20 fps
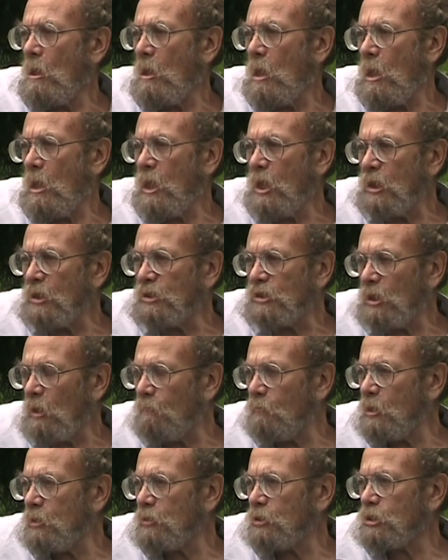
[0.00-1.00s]
his
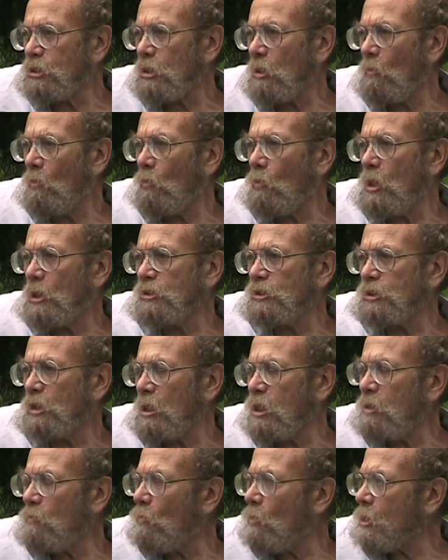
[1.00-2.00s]
image was
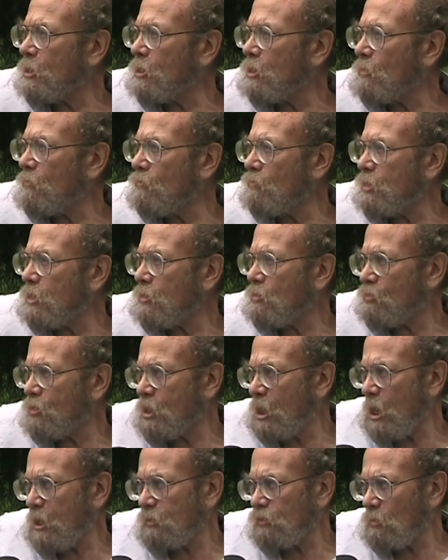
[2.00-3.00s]
that he wanted to
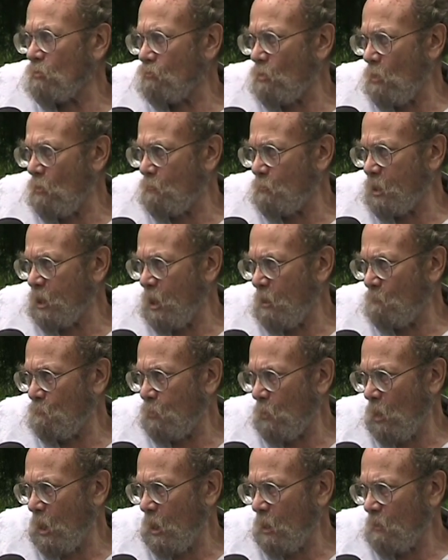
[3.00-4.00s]
recreate the Roman
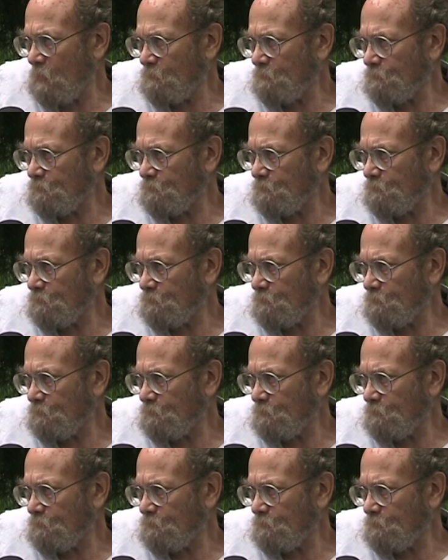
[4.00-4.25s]
Empire,